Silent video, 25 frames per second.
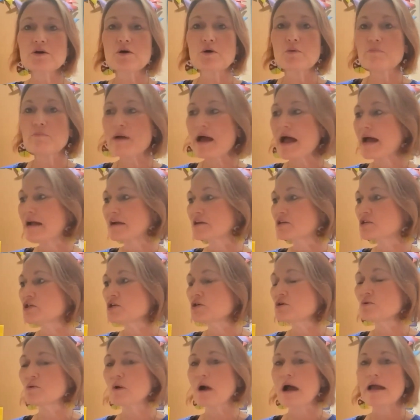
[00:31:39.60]
go back
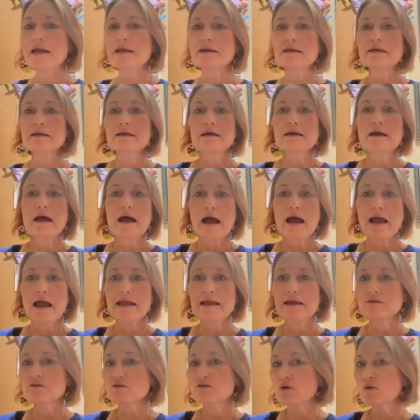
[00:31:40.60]
to, I
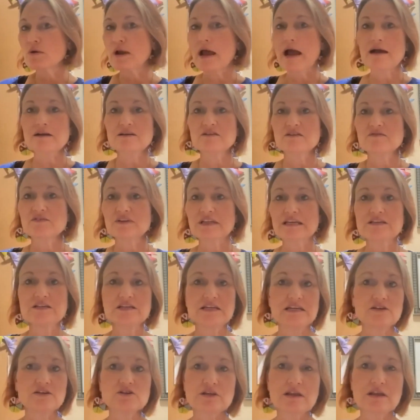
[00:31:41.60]
don't actively
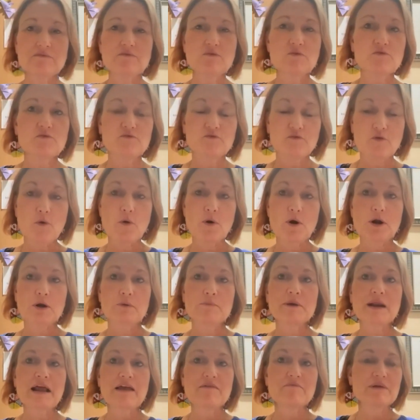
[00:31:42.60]
teach level 4,
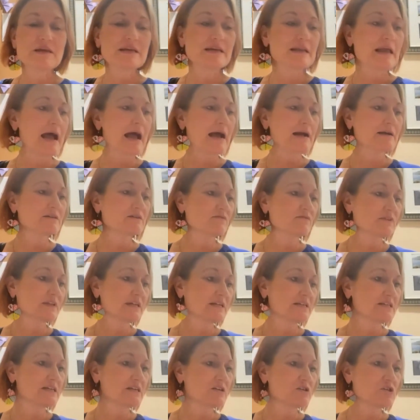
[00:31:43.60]
but I've been actively
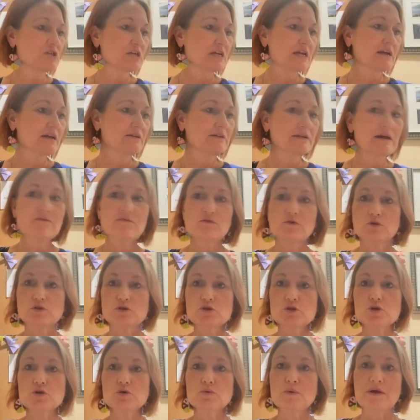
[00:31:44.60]
teaching level
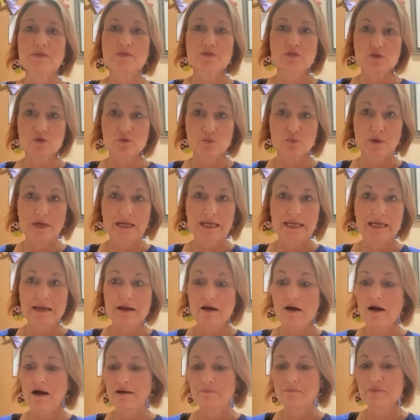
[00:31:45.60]
2 and 3
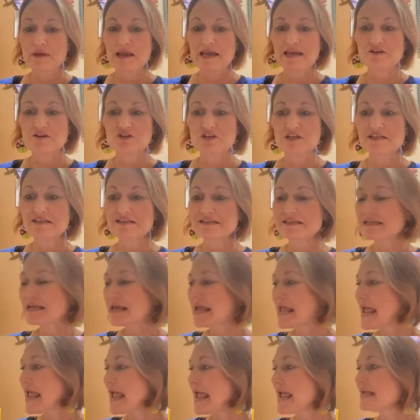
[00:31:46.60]
on Pages.
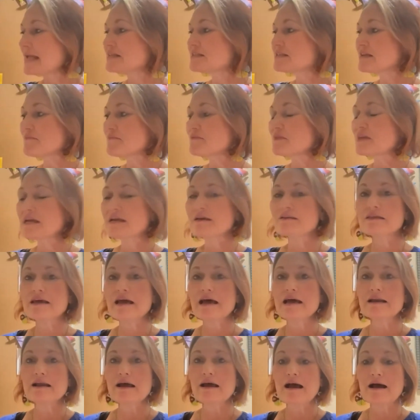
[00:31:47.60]
And something
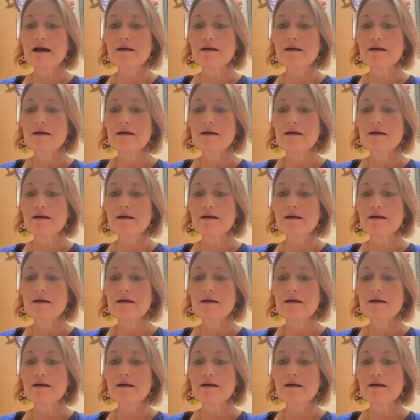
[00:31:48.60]
that